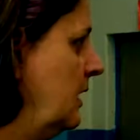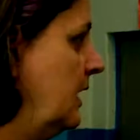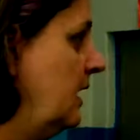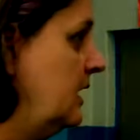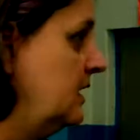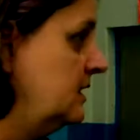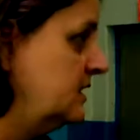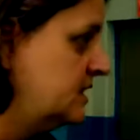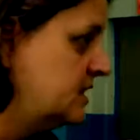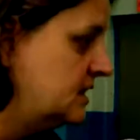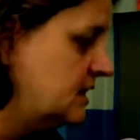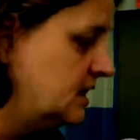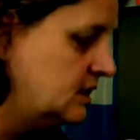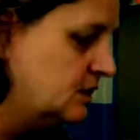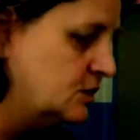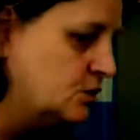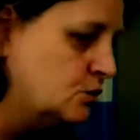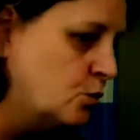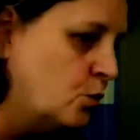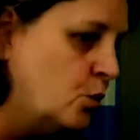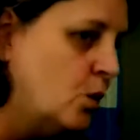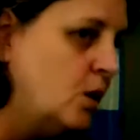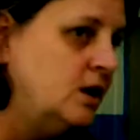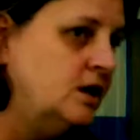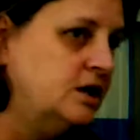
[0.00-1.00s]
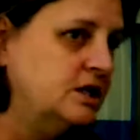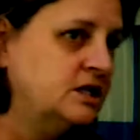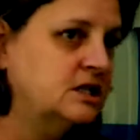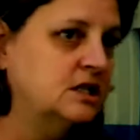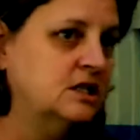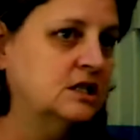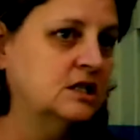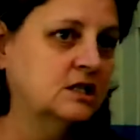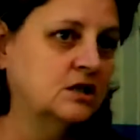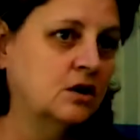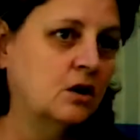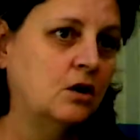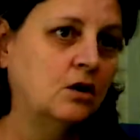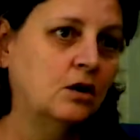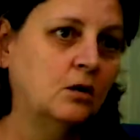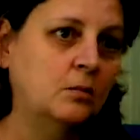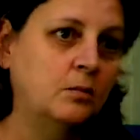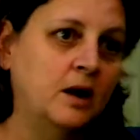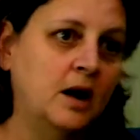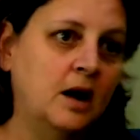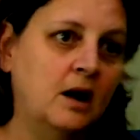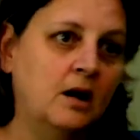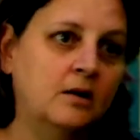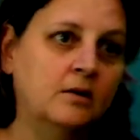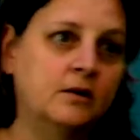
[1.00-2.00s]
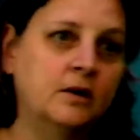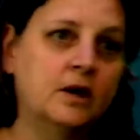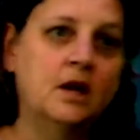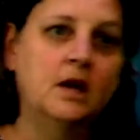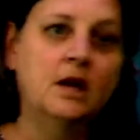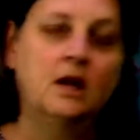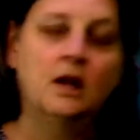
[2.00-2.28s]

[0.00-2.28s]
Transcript: and says, what is this all about?